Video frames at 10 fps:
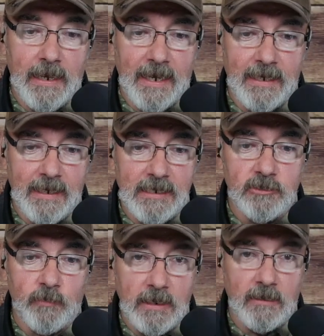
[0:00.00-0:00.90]
and
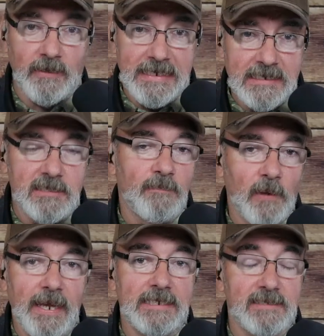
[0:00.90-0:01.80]
Israel is the
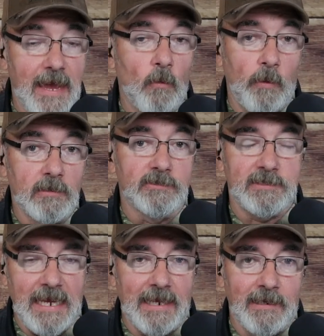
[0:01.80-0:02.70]
place that will
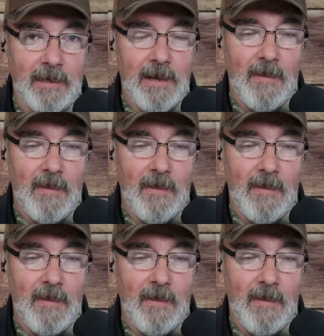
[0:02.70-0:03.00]
stand